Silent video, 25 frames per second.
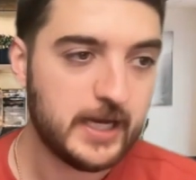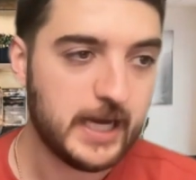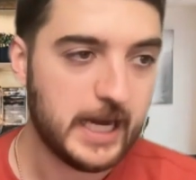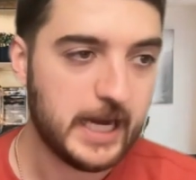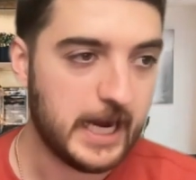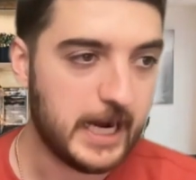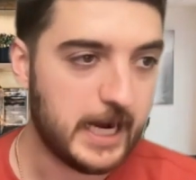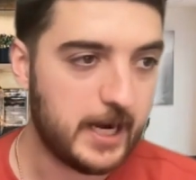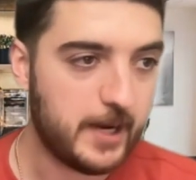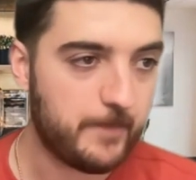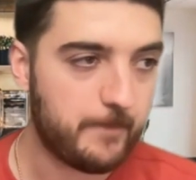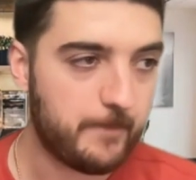
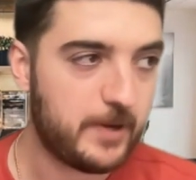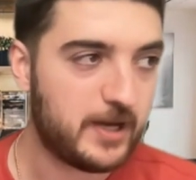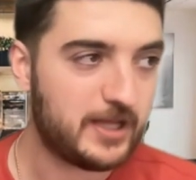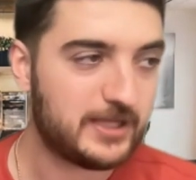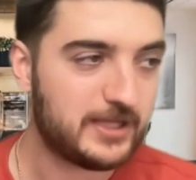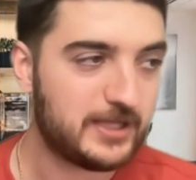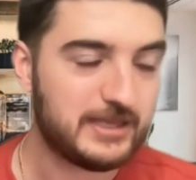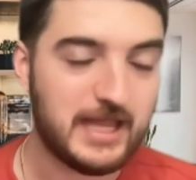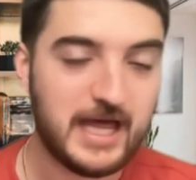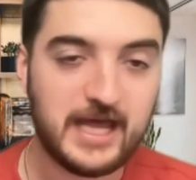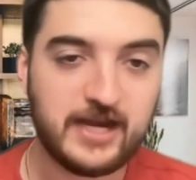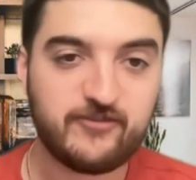Um, a
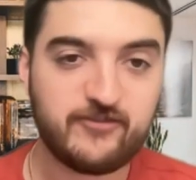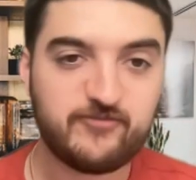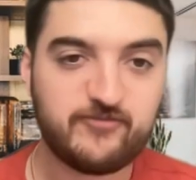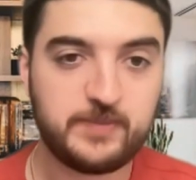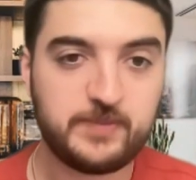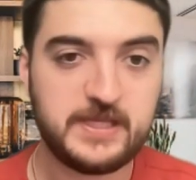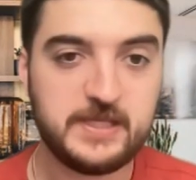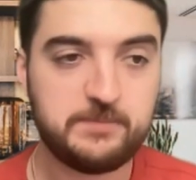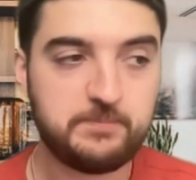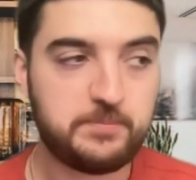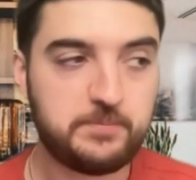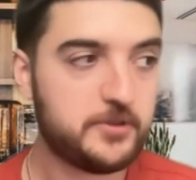lot of
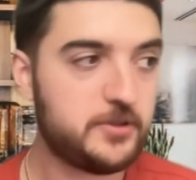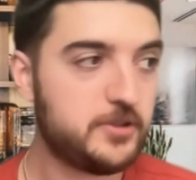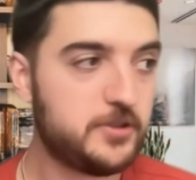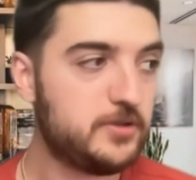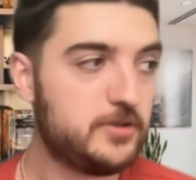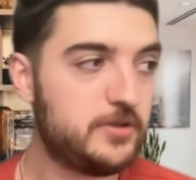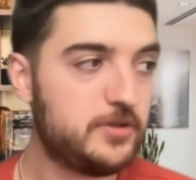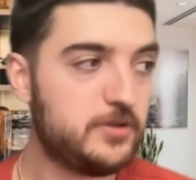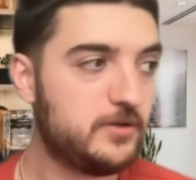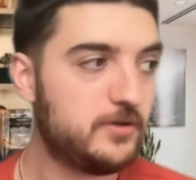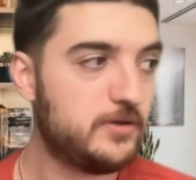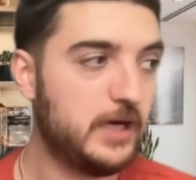
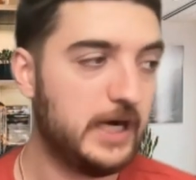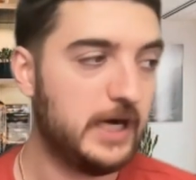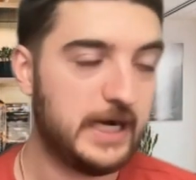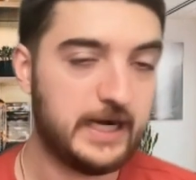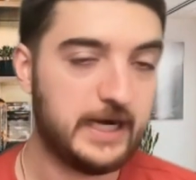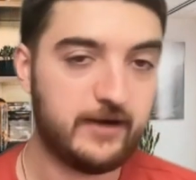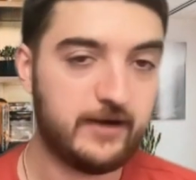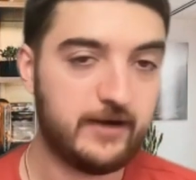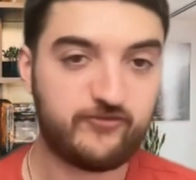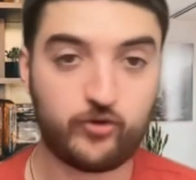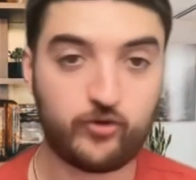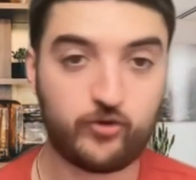people,
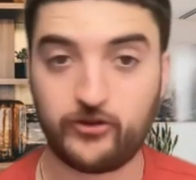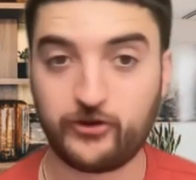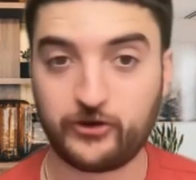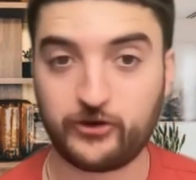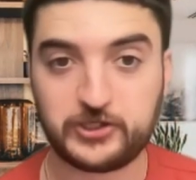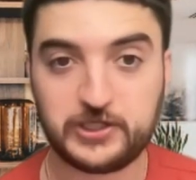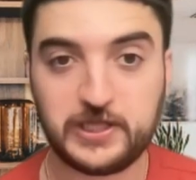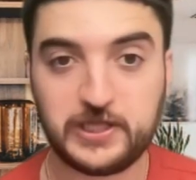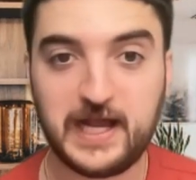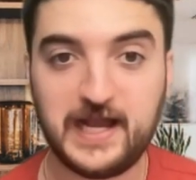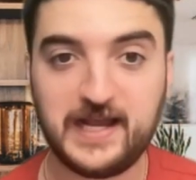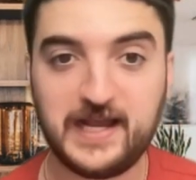uh, for their
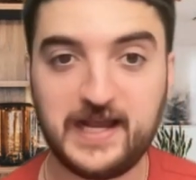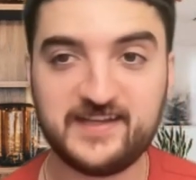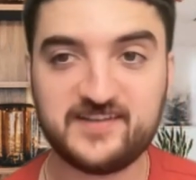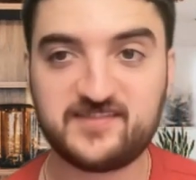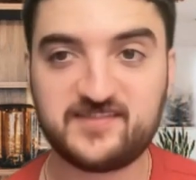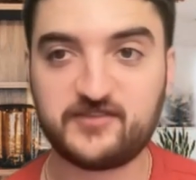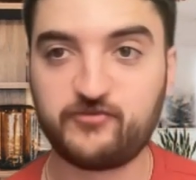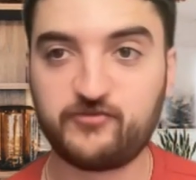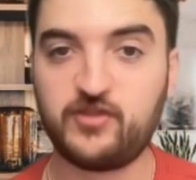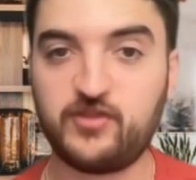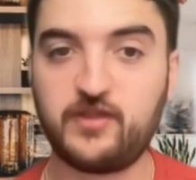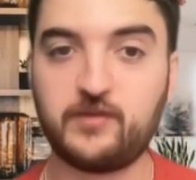
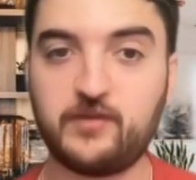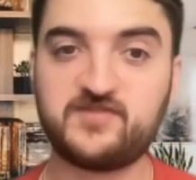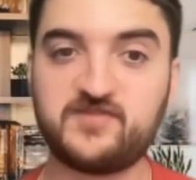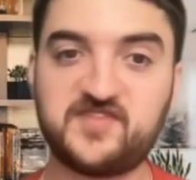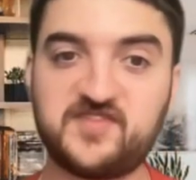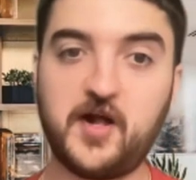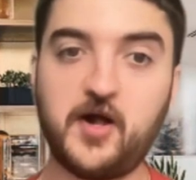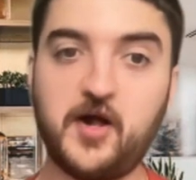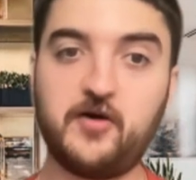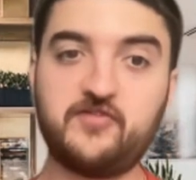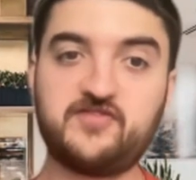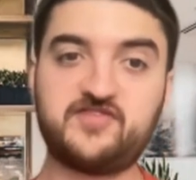clients and for
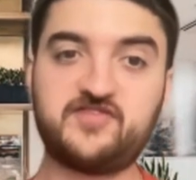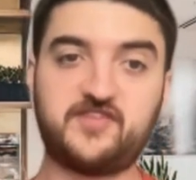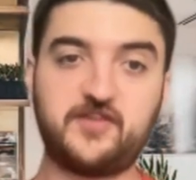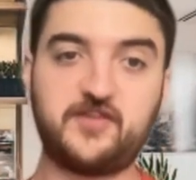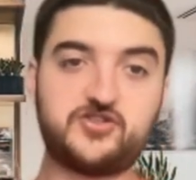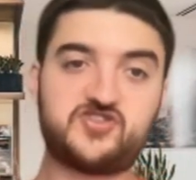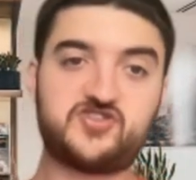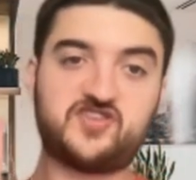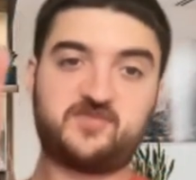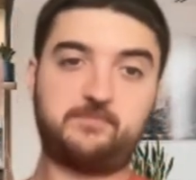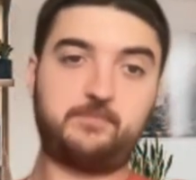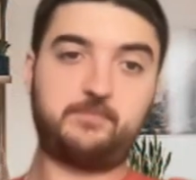themselves,
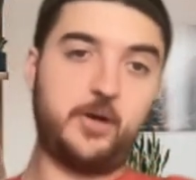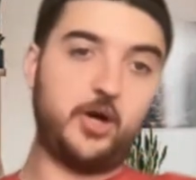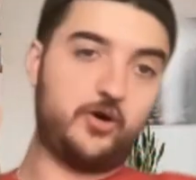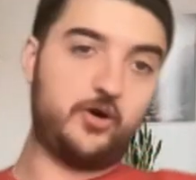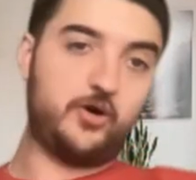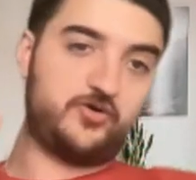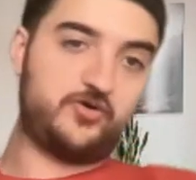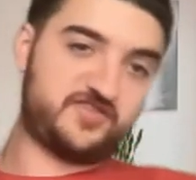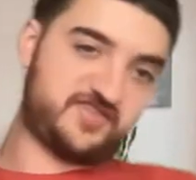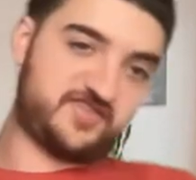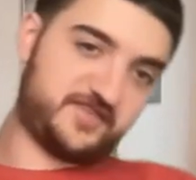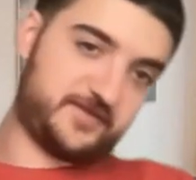they'll just
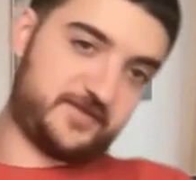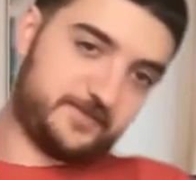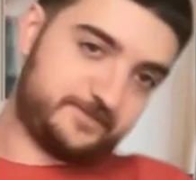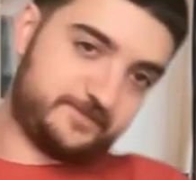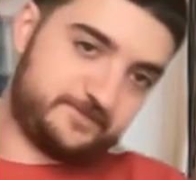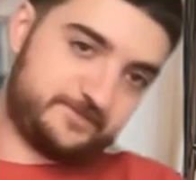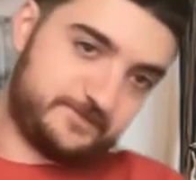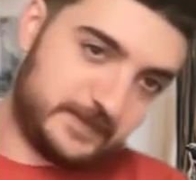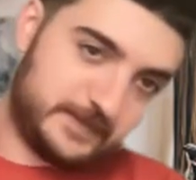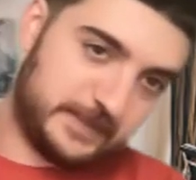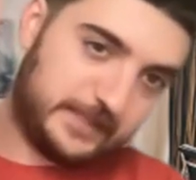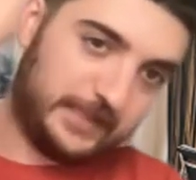post
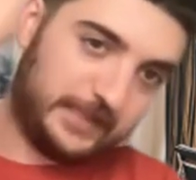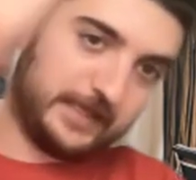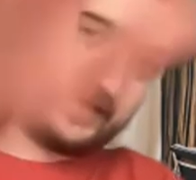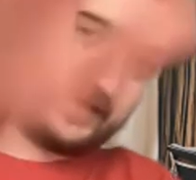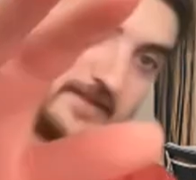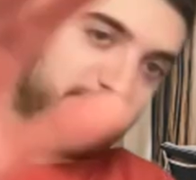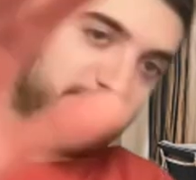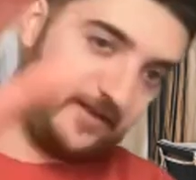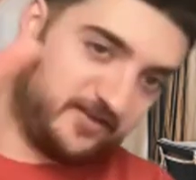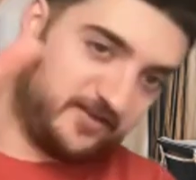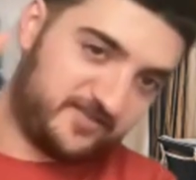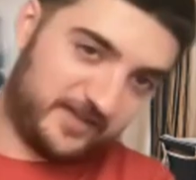
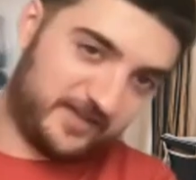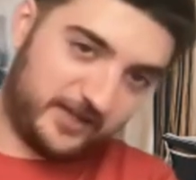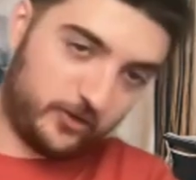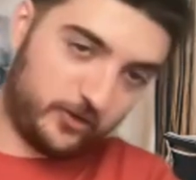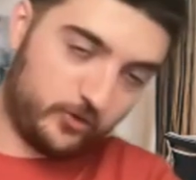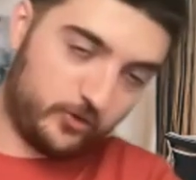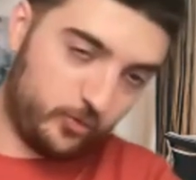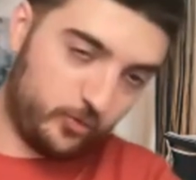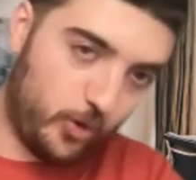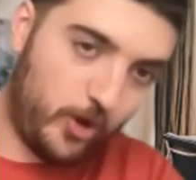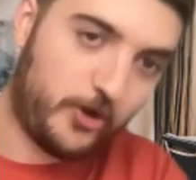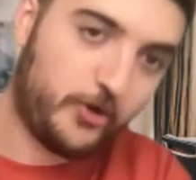like this, like a
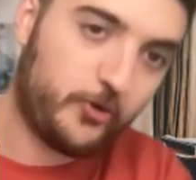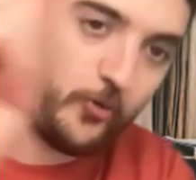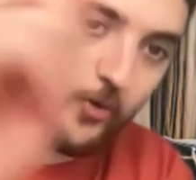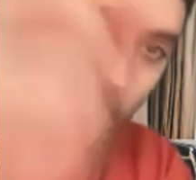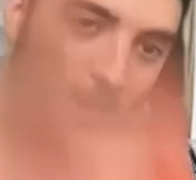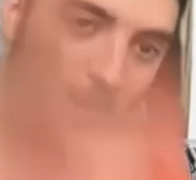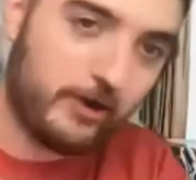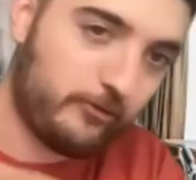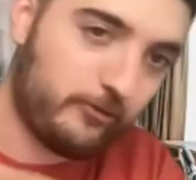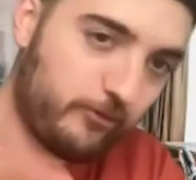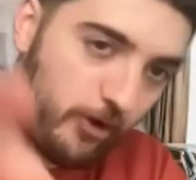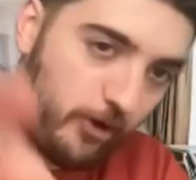one
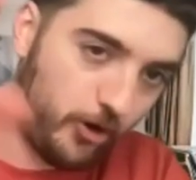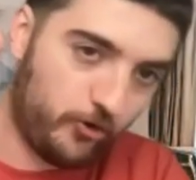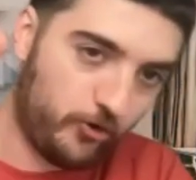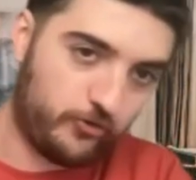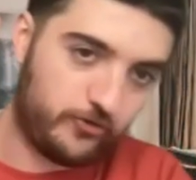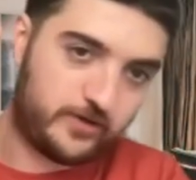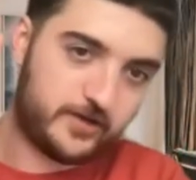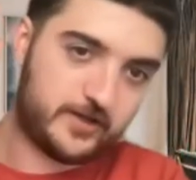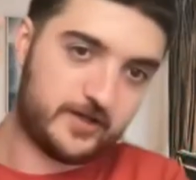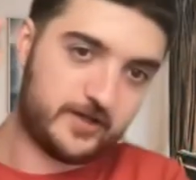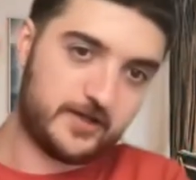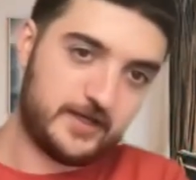way
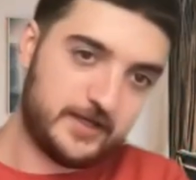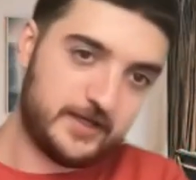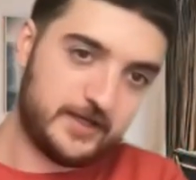road